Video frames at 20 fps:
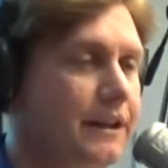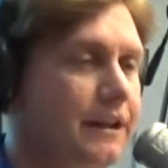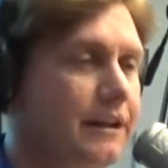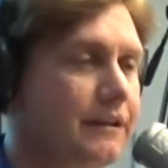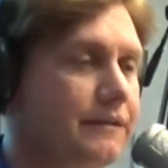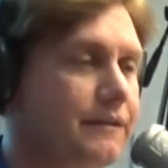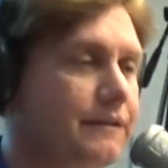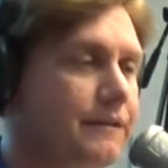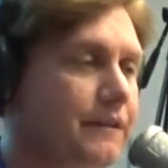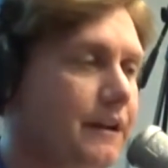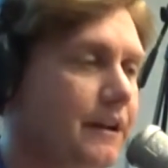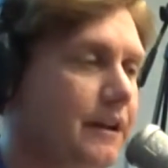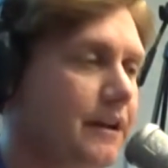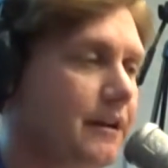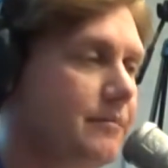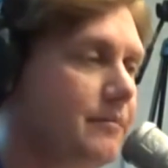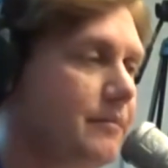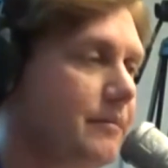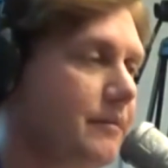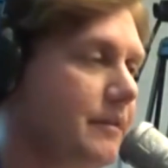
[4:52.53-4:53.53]

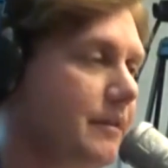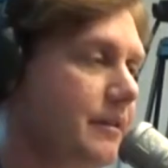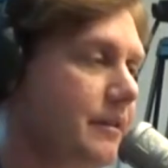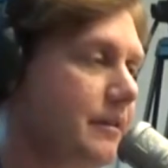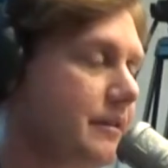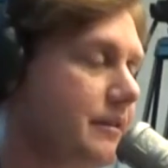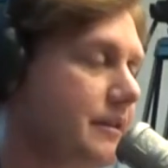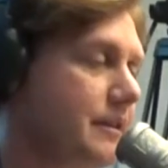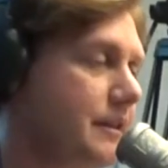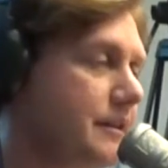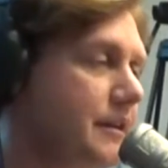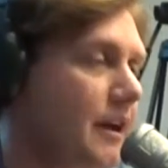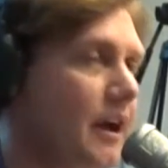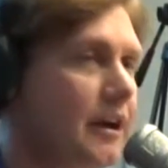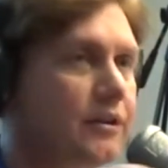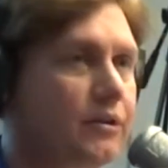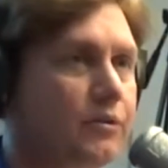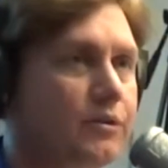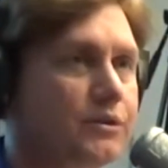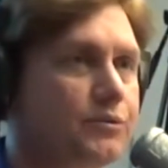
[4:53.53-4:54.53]
the
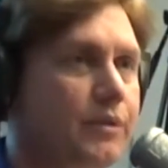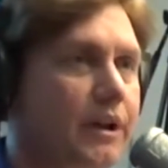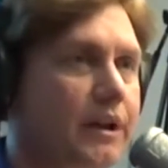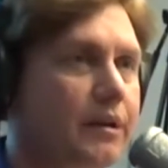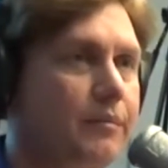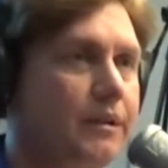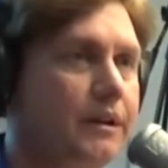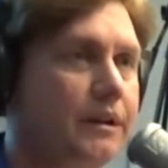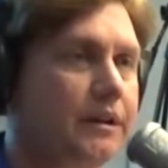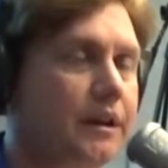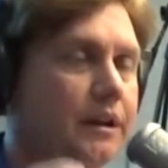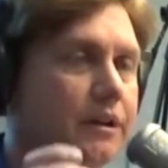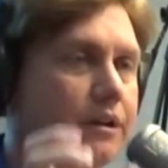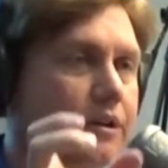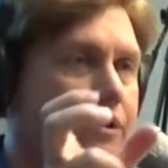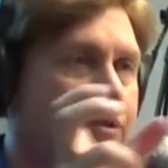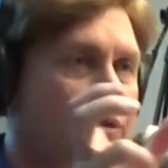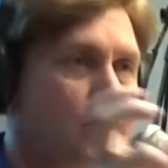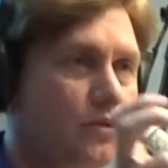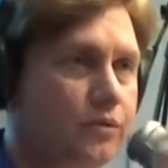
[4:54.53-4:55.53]
doctor was recommending a
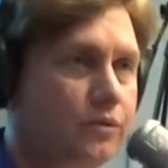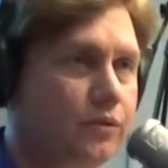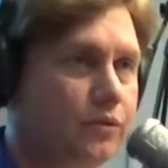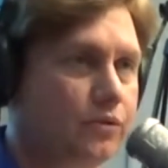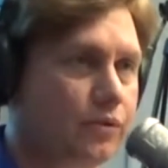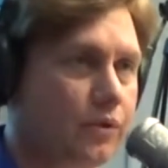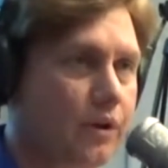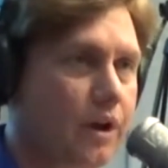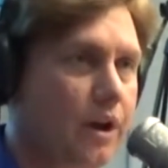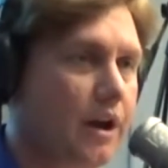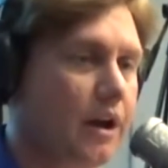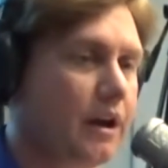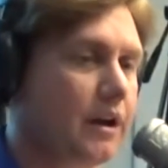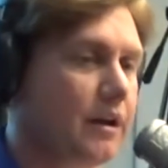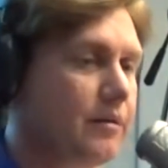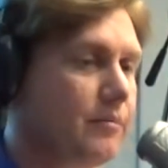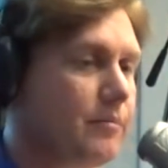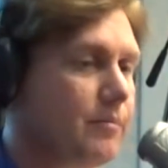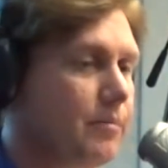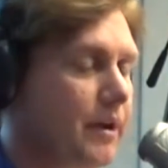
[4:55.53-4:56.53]
new
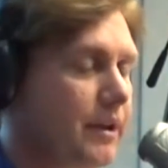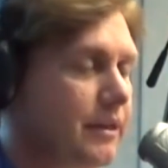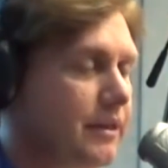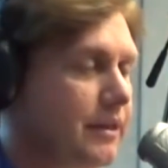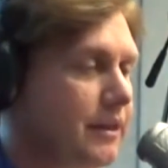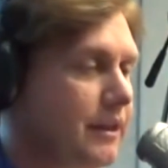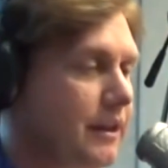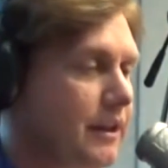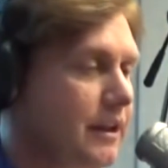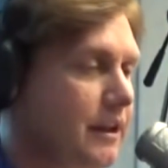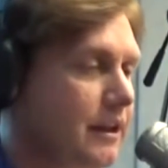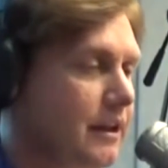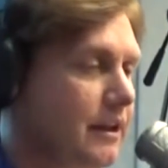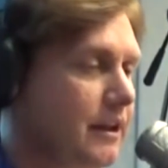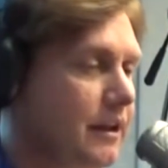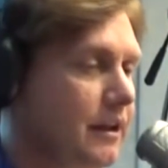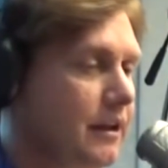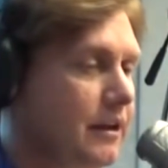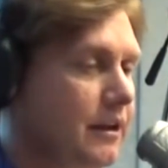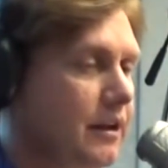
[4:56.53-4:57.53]
drug, but
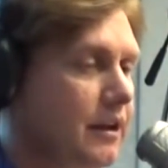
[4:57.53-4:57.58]
the